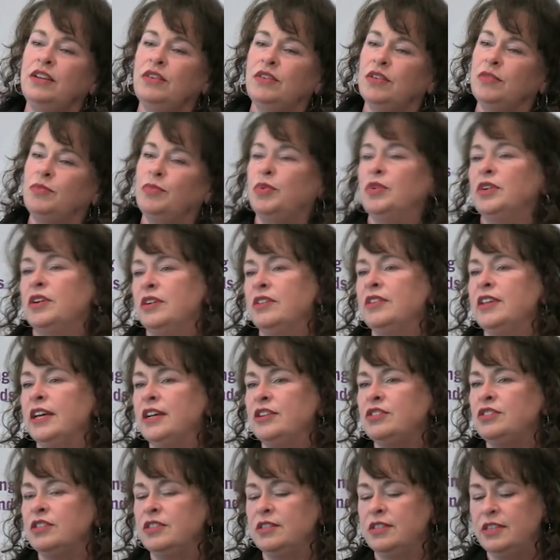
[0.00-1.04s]
you can put
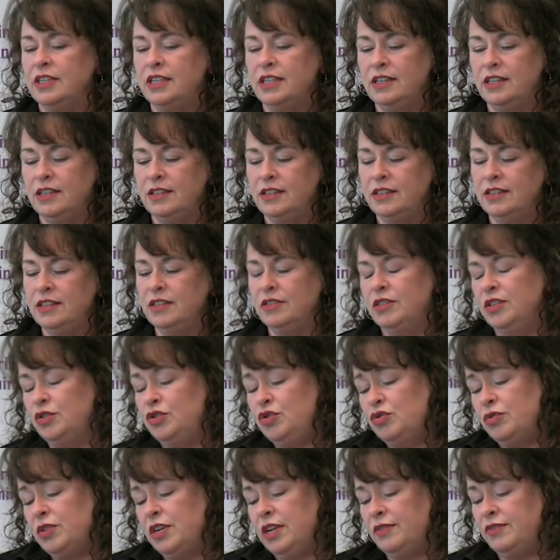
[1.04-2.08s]
collections in and still
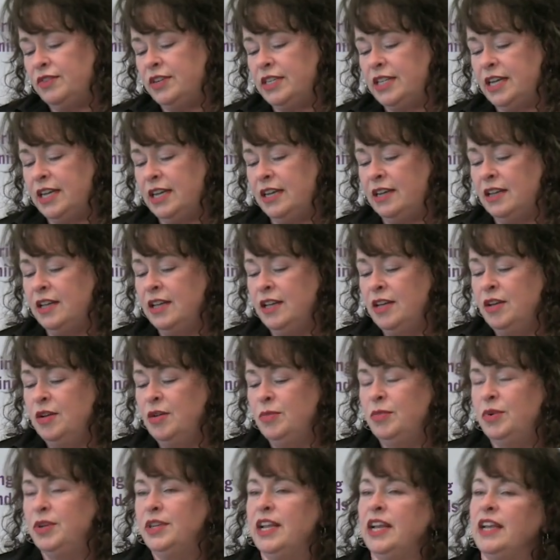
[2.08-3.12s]
enjoy every day,
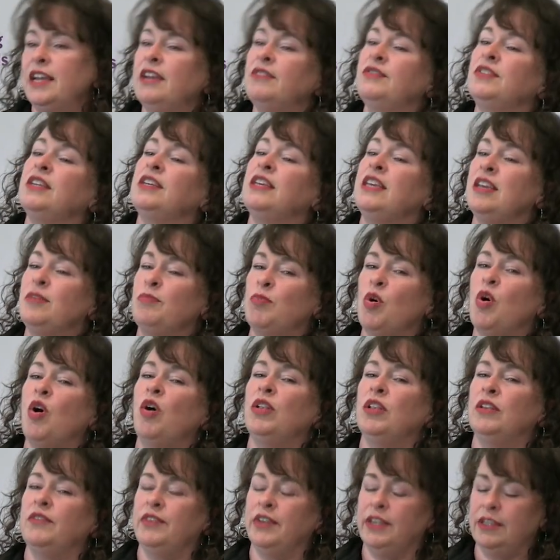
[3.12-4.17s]
but not have to keep
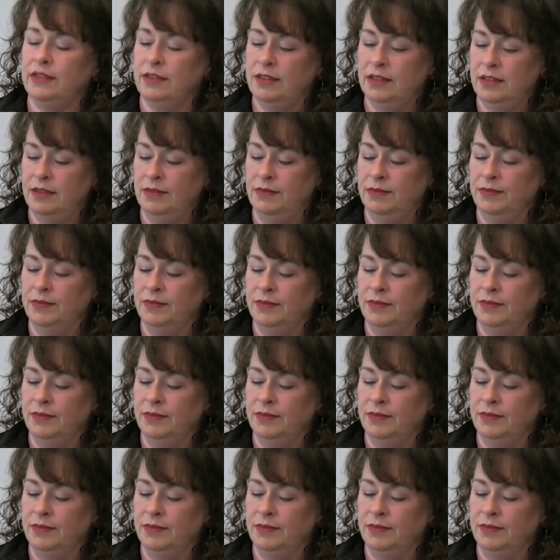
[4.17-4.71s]
all of it.